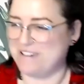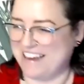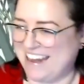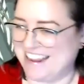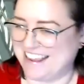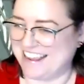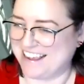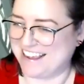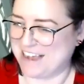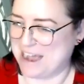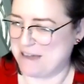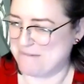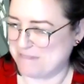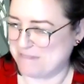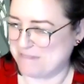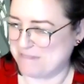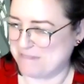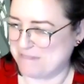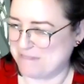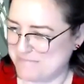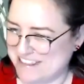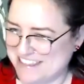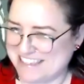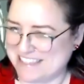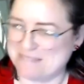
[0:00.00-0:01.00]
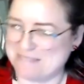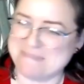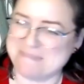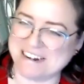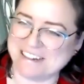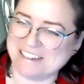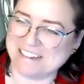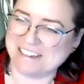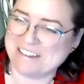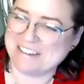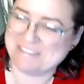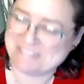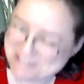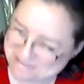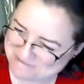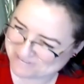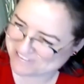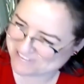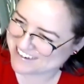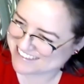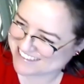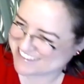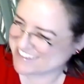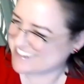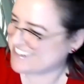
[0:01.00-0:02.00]
getting compliments in the middle of the
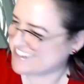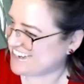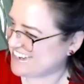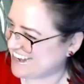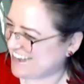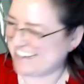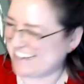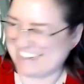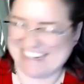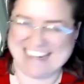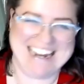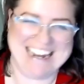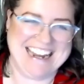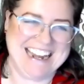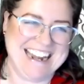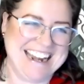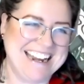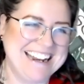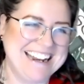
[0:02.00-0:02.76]
presentation.